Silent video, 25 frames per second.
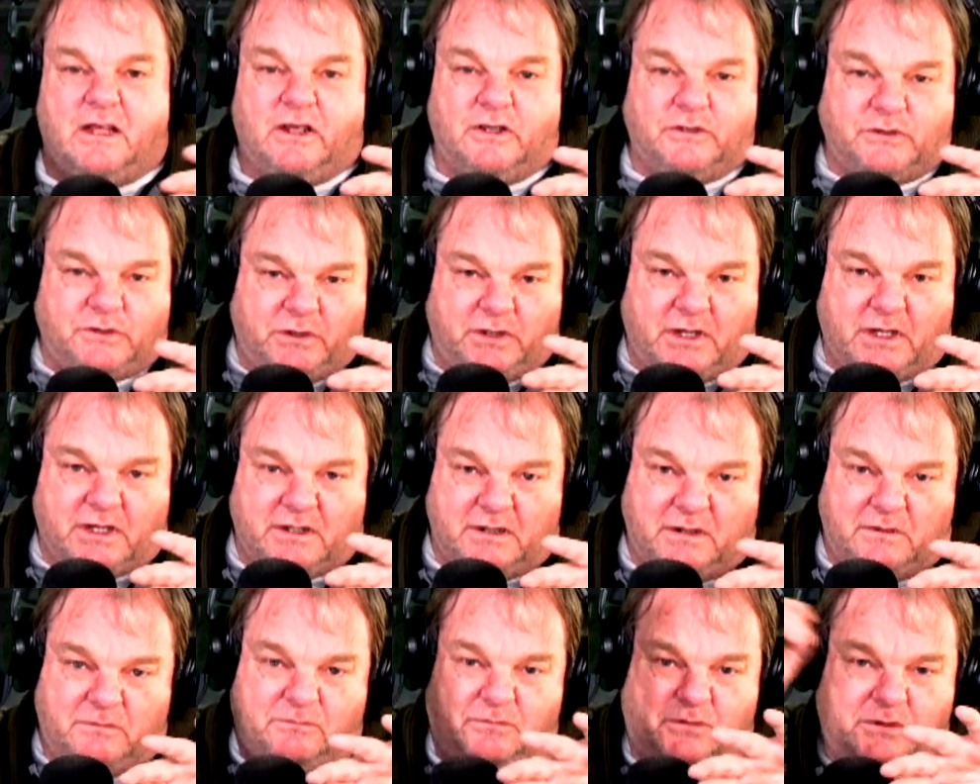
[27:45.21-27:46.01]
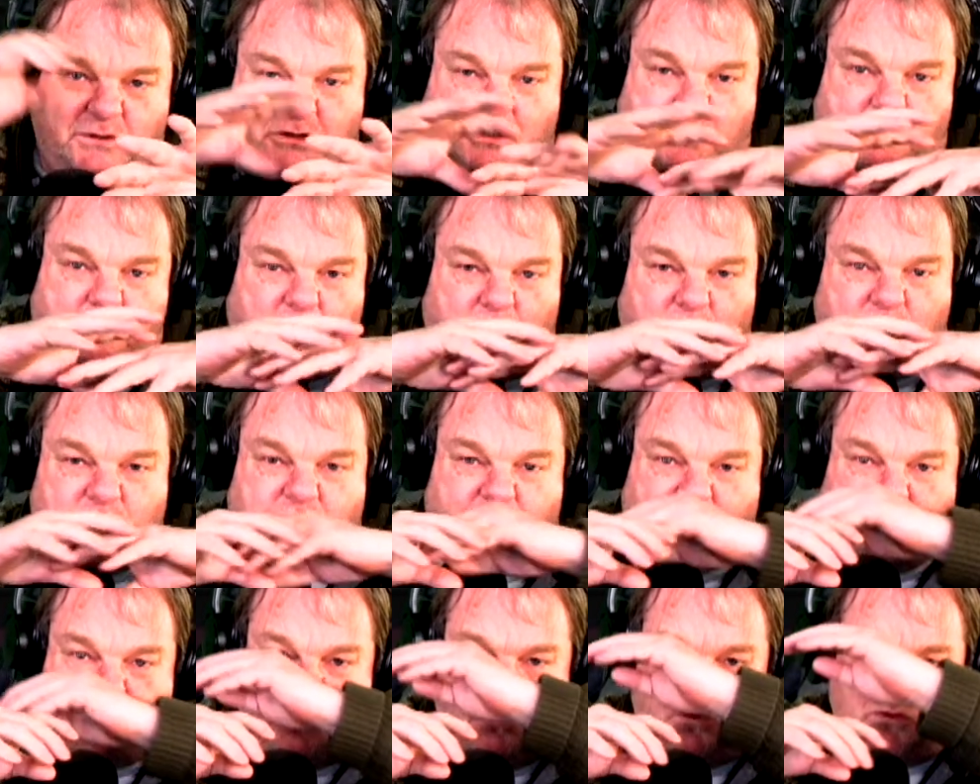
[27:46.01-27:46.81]
So you got an invisible
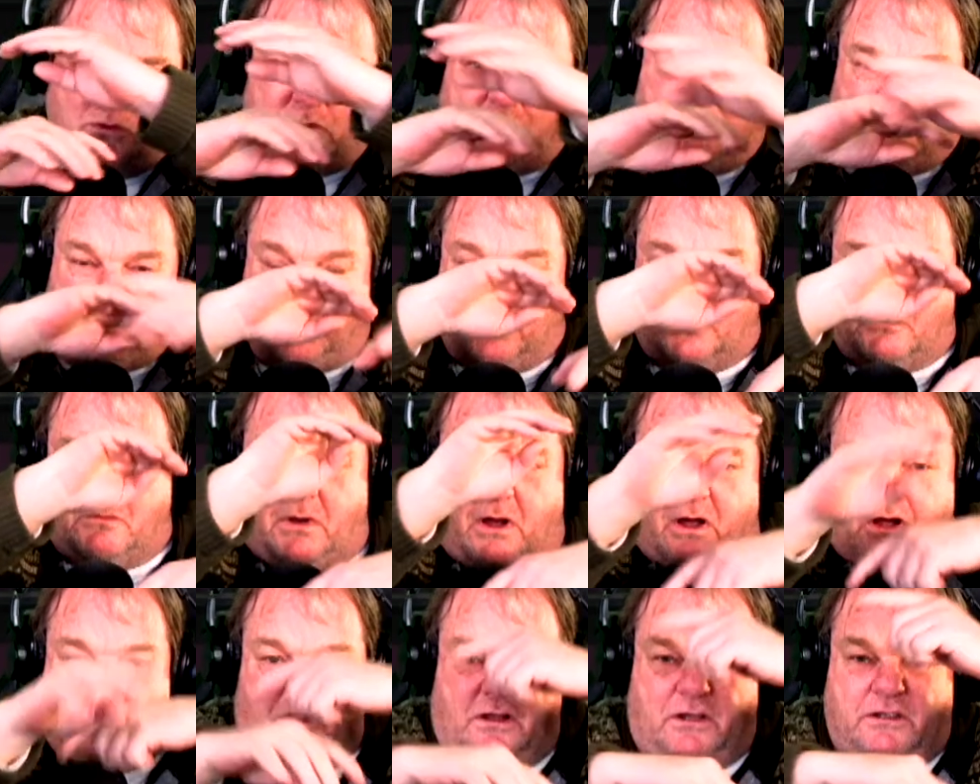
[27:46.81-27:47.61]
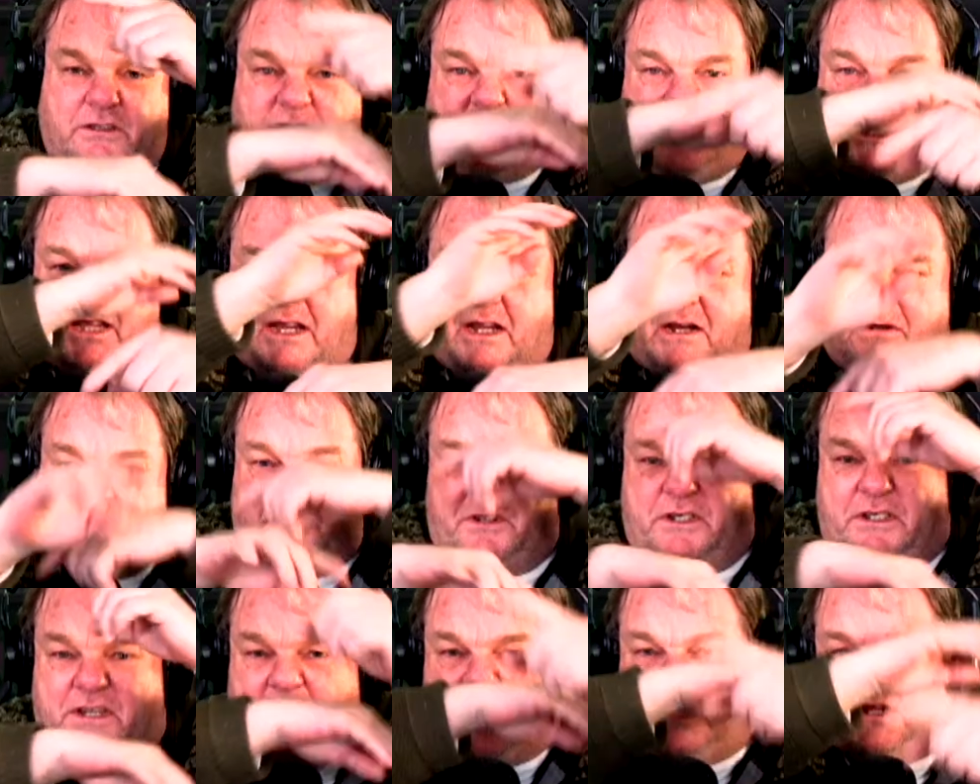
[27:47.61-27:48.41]
snowstorm all day,
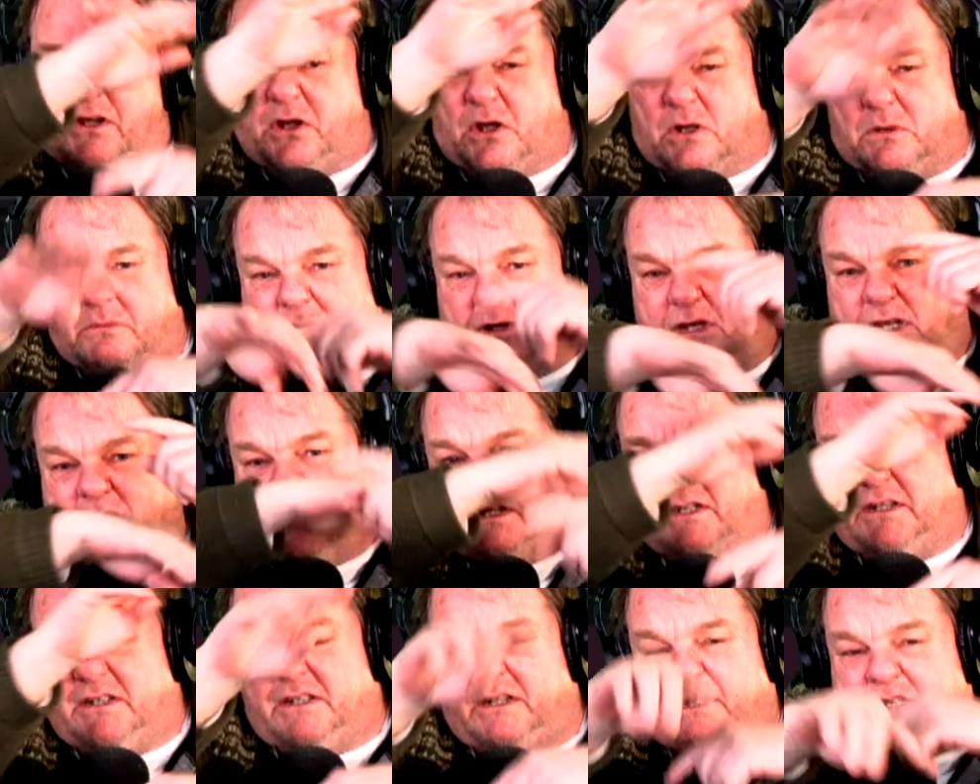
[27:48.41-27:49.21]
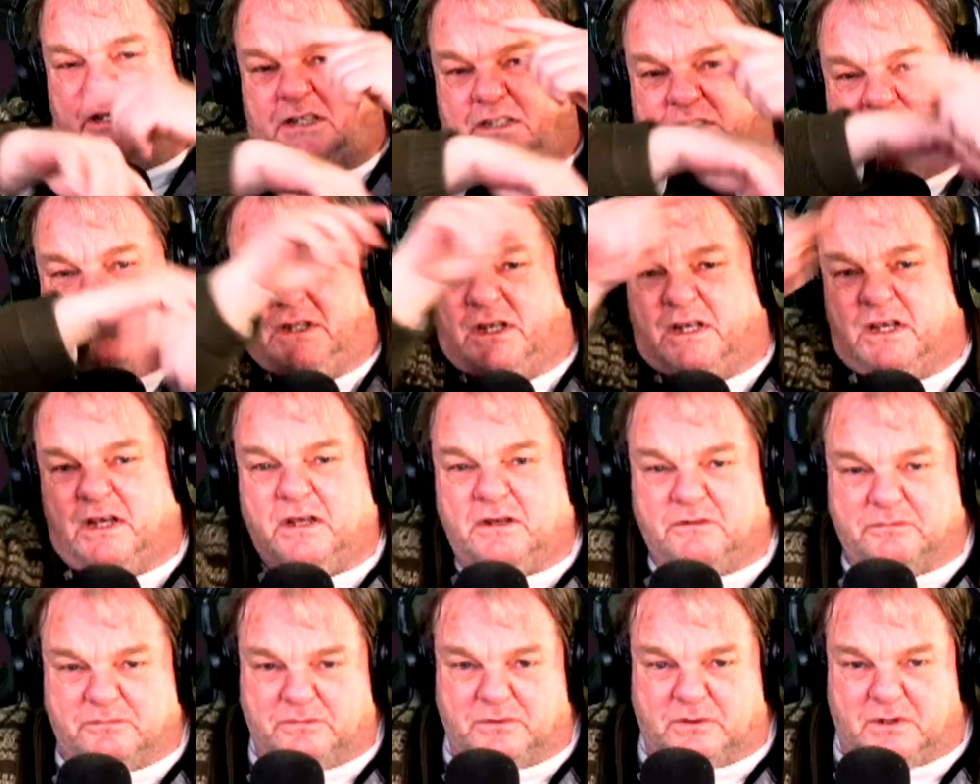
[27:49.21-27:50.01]
every day, coming out of these
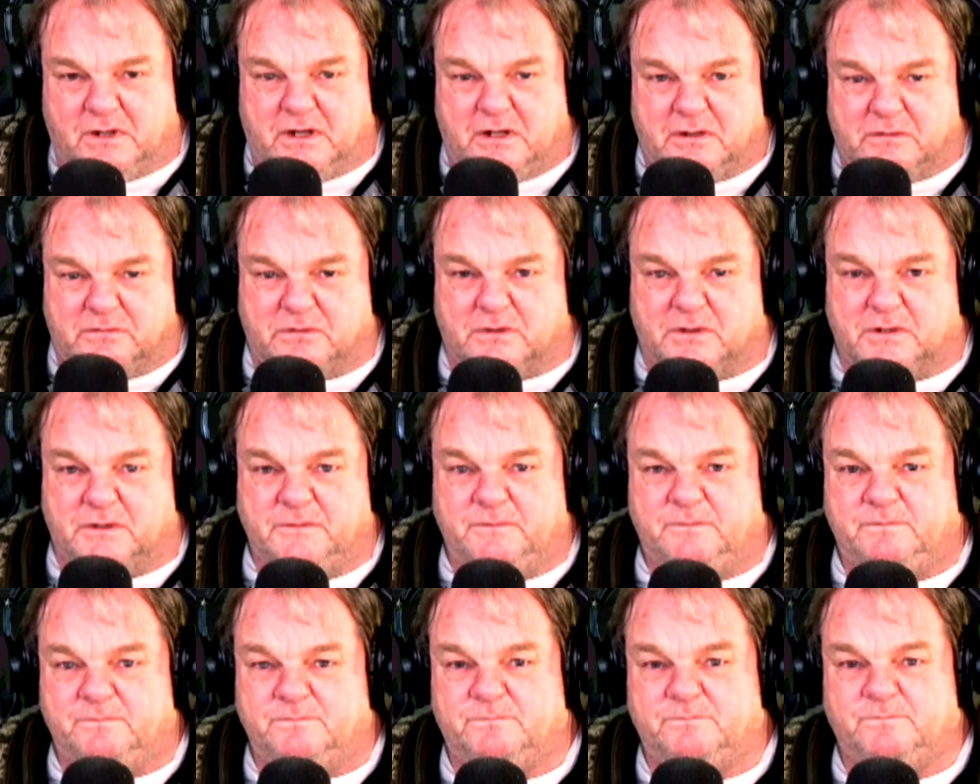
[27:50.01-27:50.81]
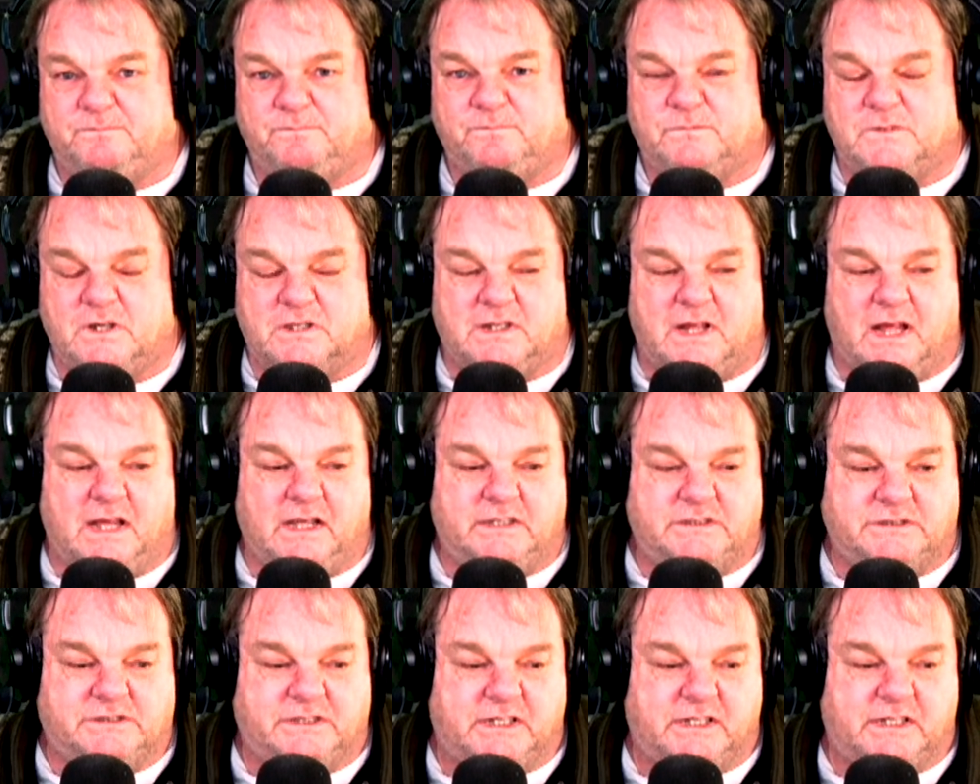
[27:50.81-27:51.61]
forever, as long
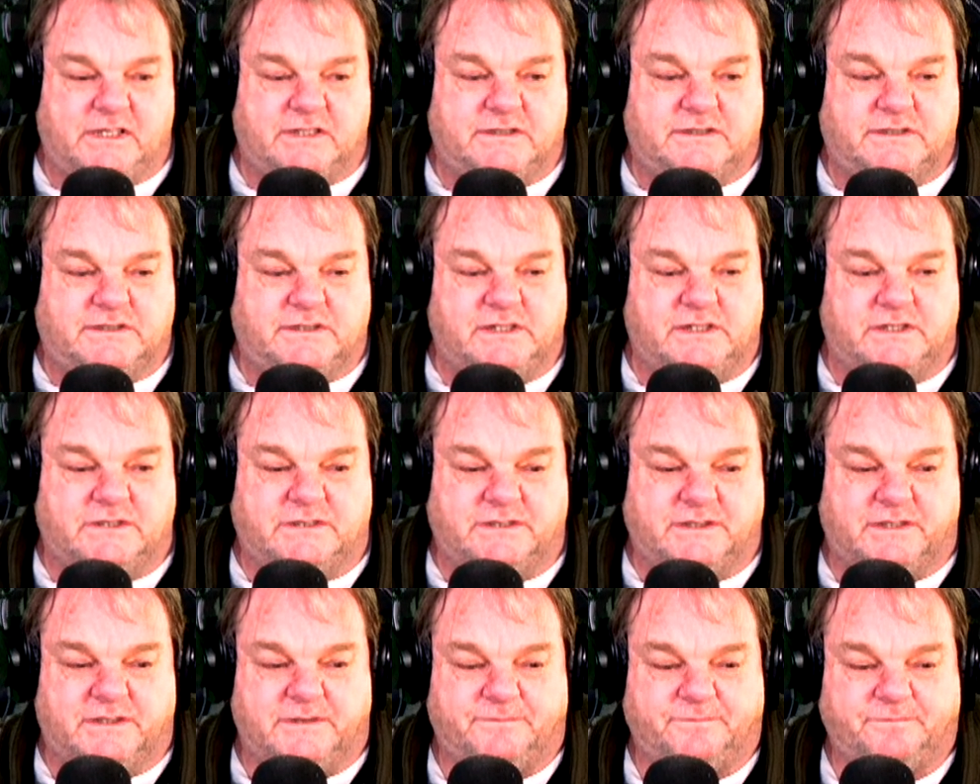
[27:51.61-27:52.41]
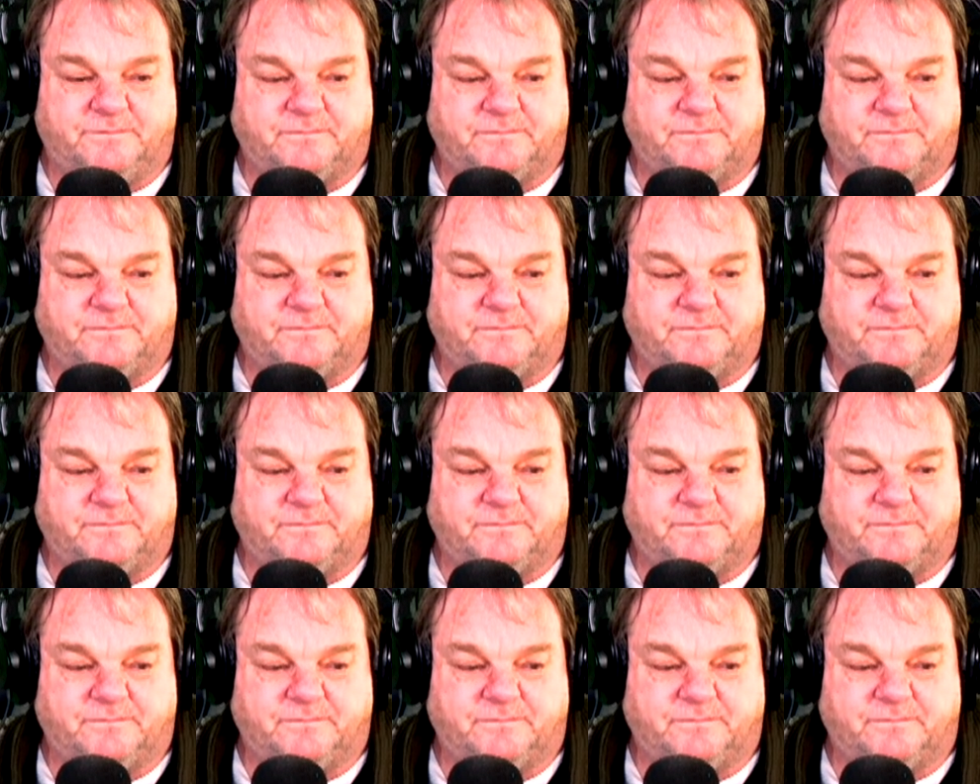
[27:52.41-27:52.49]
as they exist.